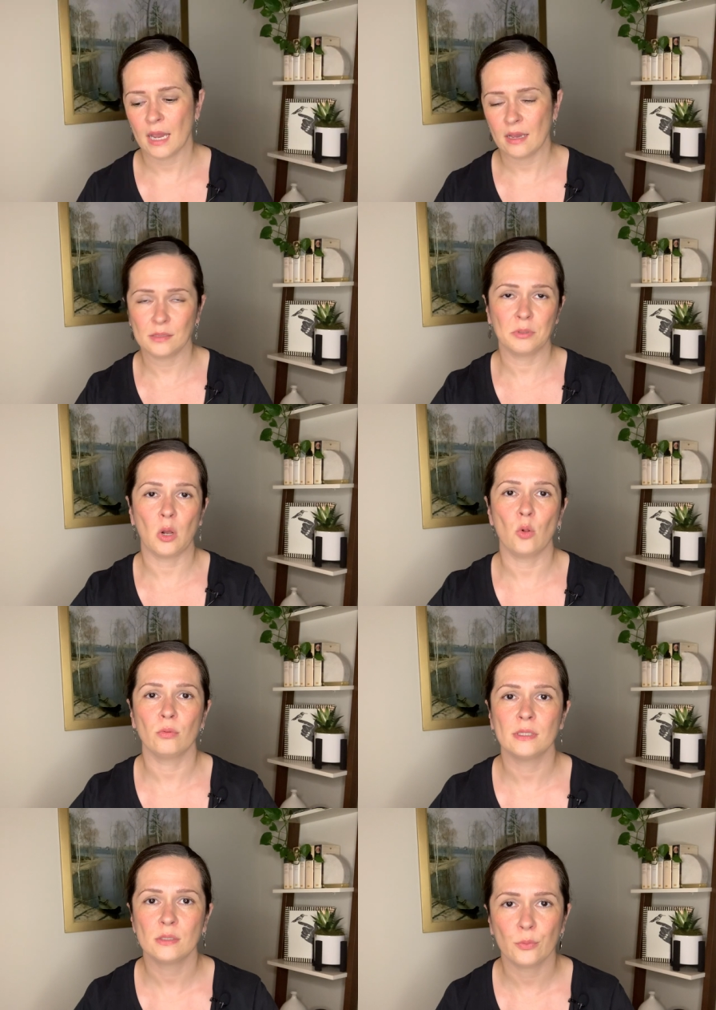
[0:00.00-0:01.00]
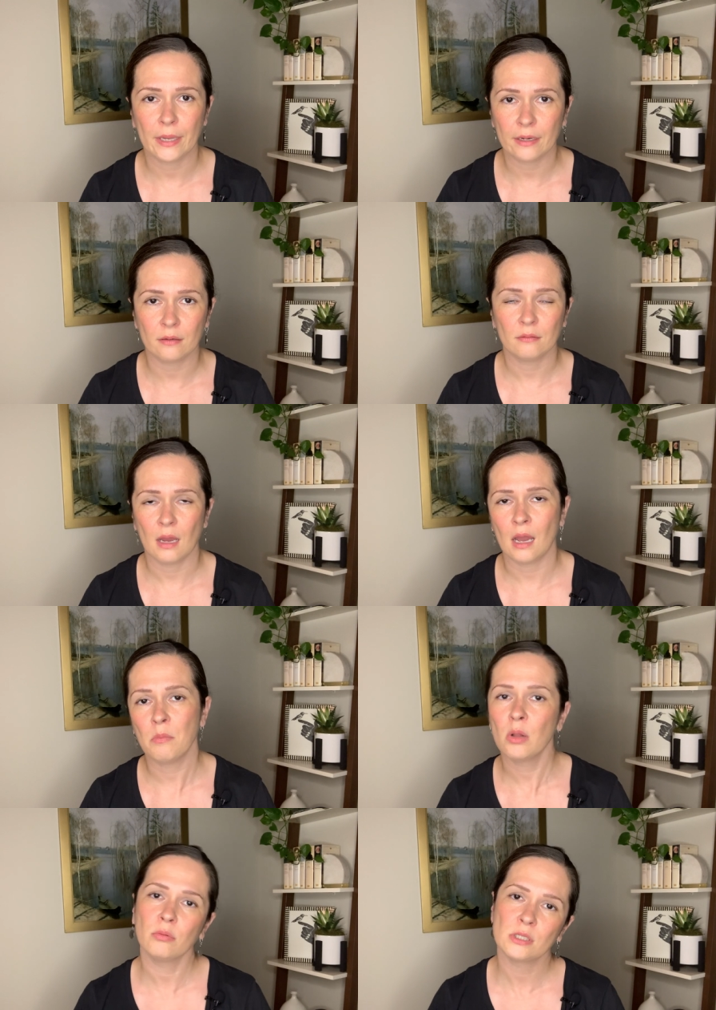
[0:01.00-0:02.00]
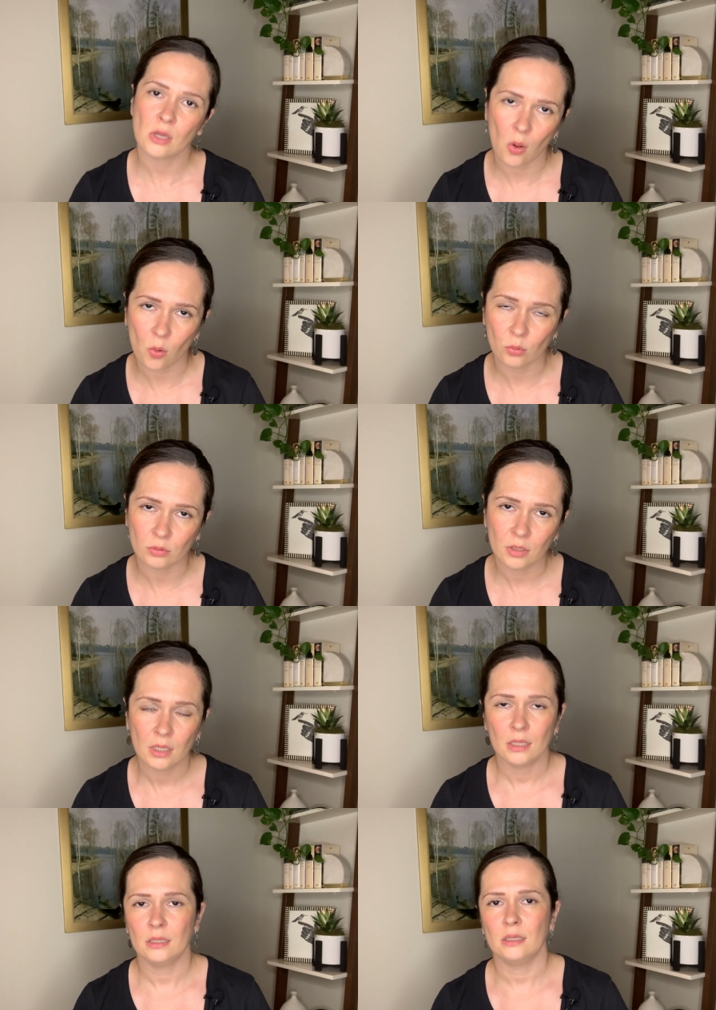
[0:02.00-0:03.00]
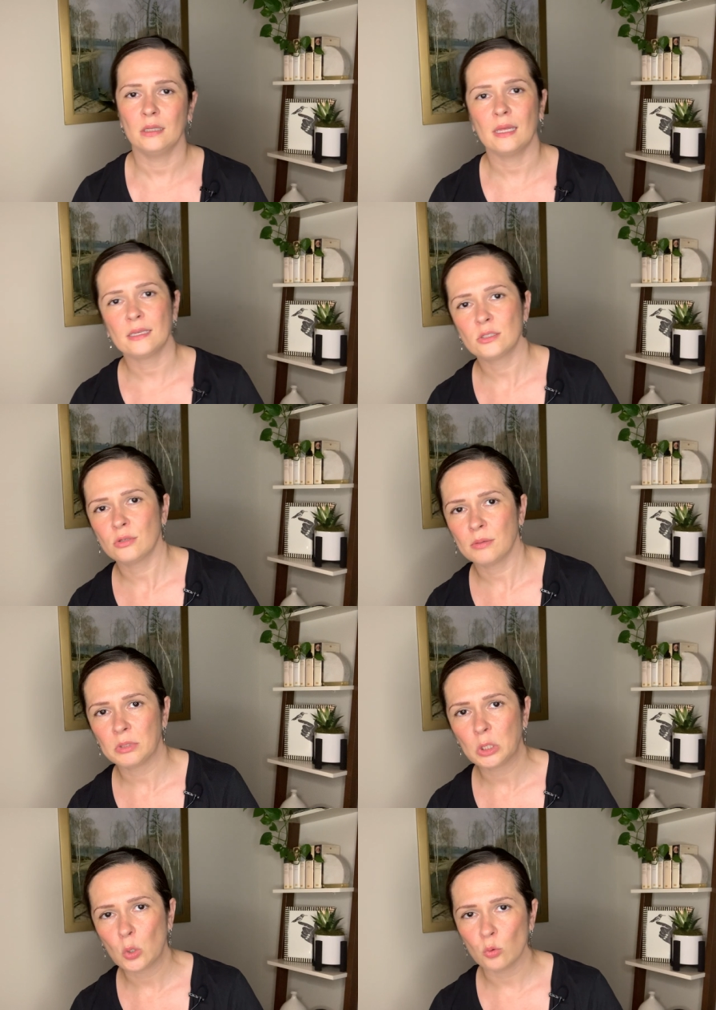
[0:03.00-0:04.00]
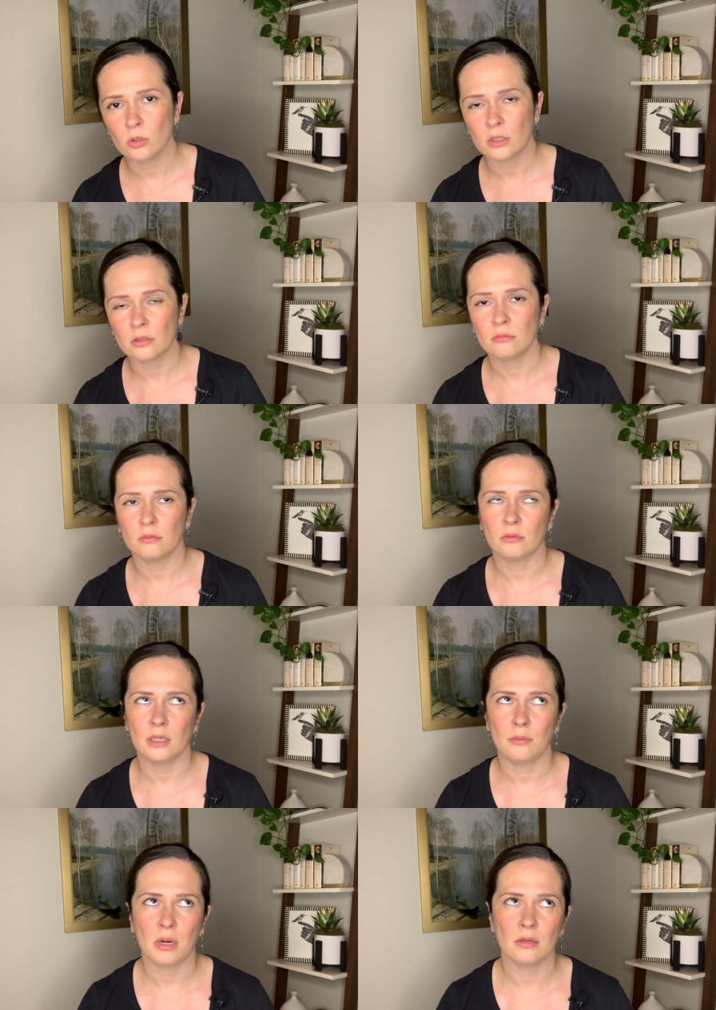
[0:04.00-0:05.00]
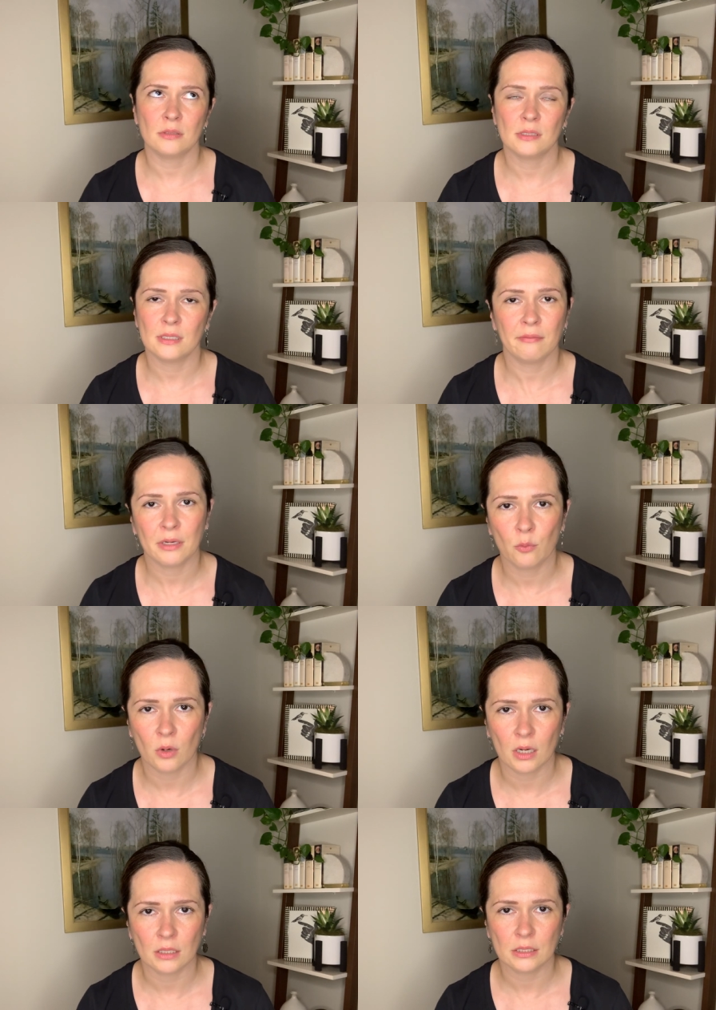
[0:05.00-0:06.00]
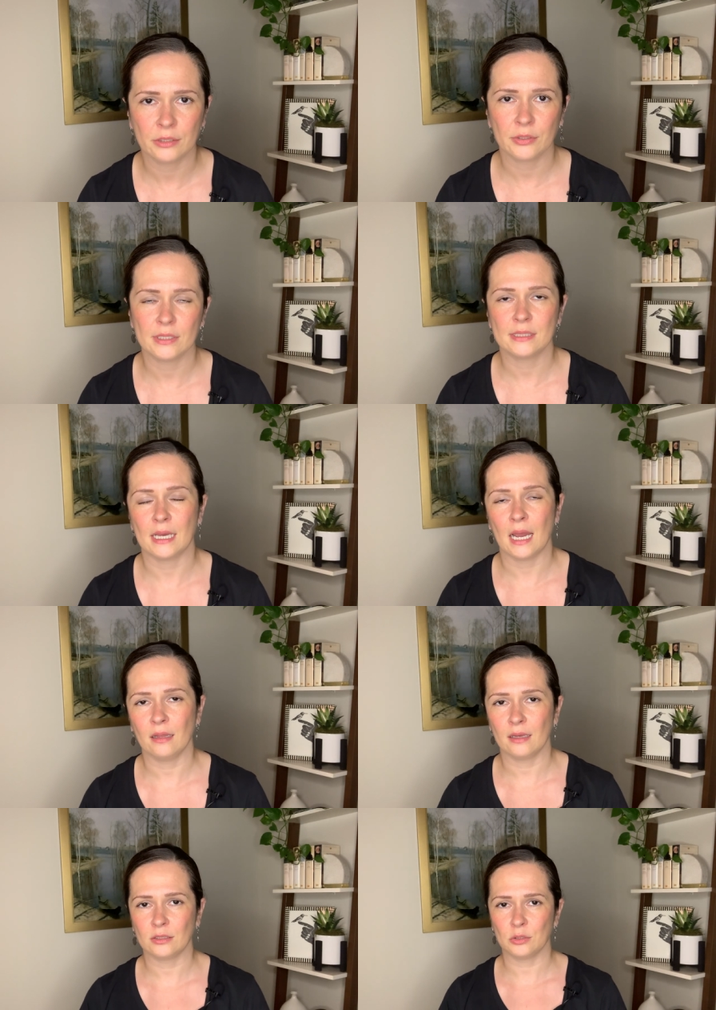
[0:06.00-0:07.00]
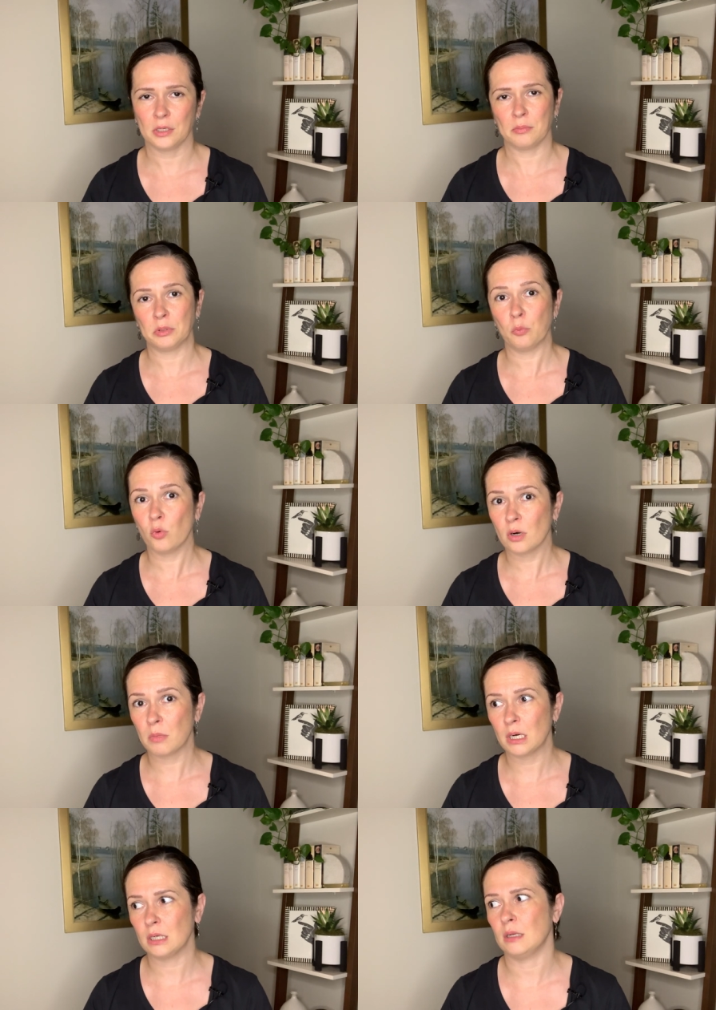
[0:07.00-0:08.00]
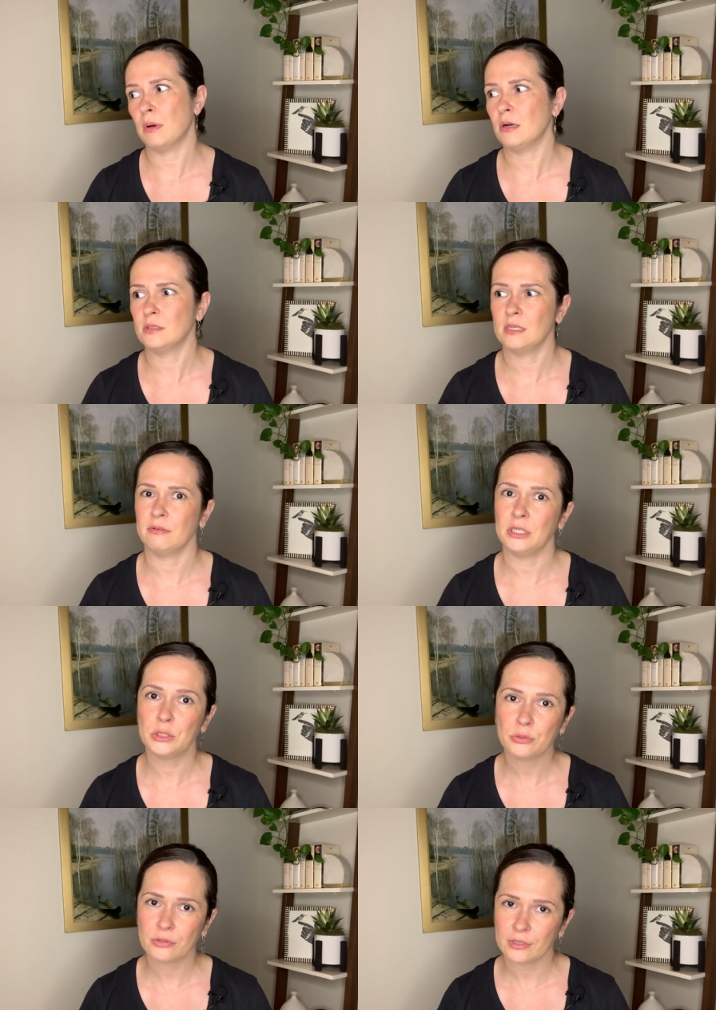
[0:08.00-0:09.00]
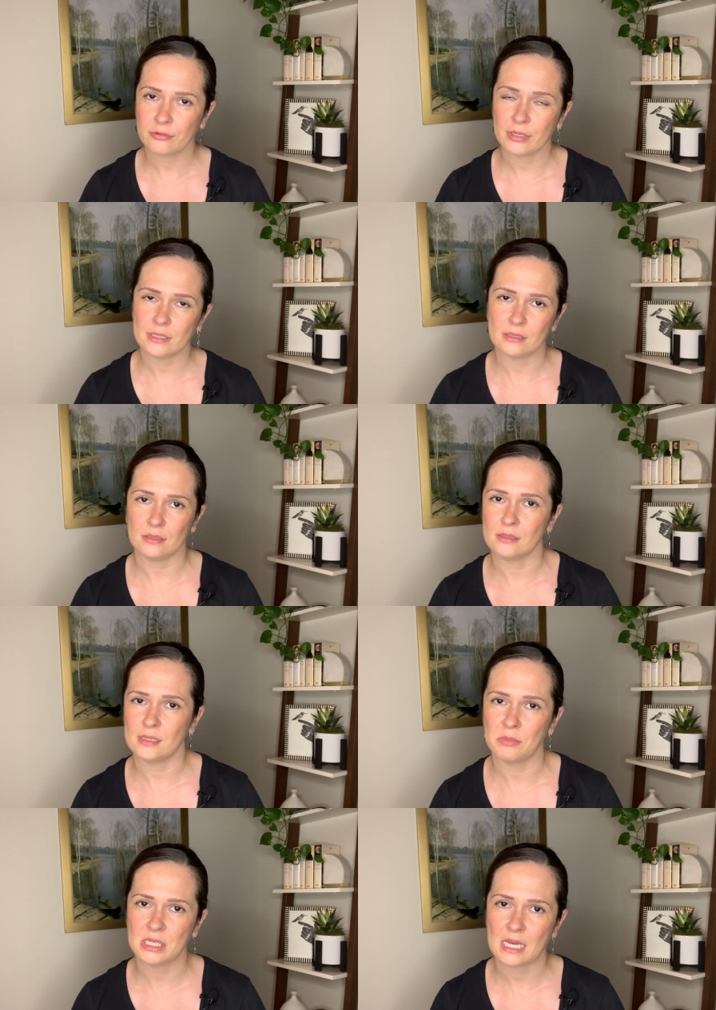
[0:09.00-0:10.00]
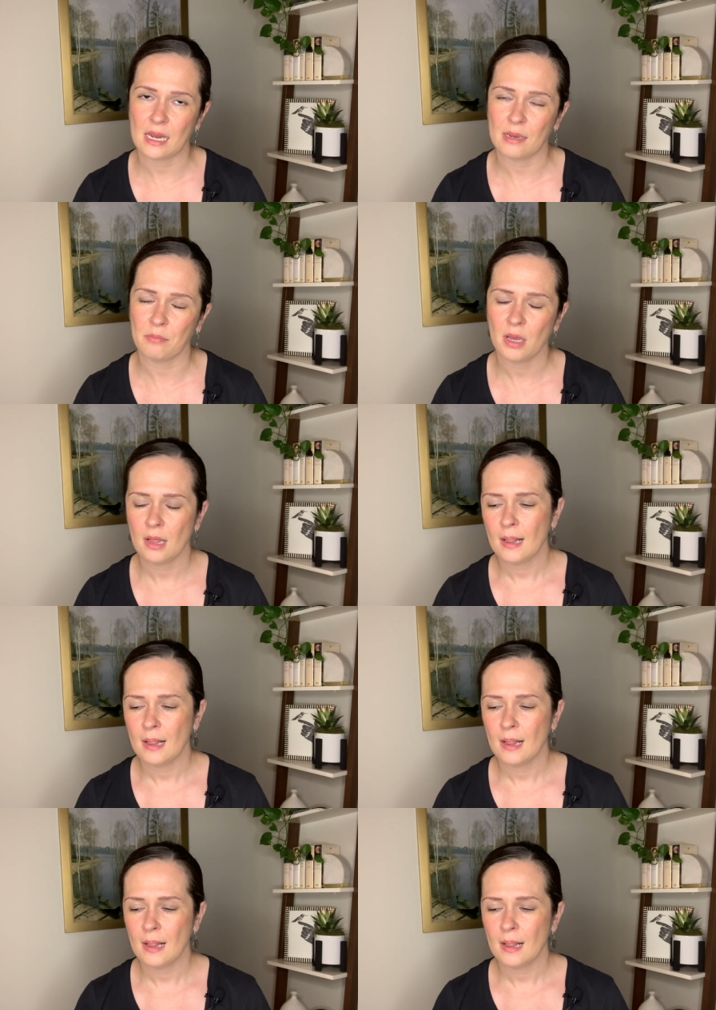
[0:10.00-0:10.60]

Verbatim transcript: husband always sweating. I'm always cold. He likes to keep it cooler at about 71 degrees. I like to keep it warmer at about 72 degrees in summertime.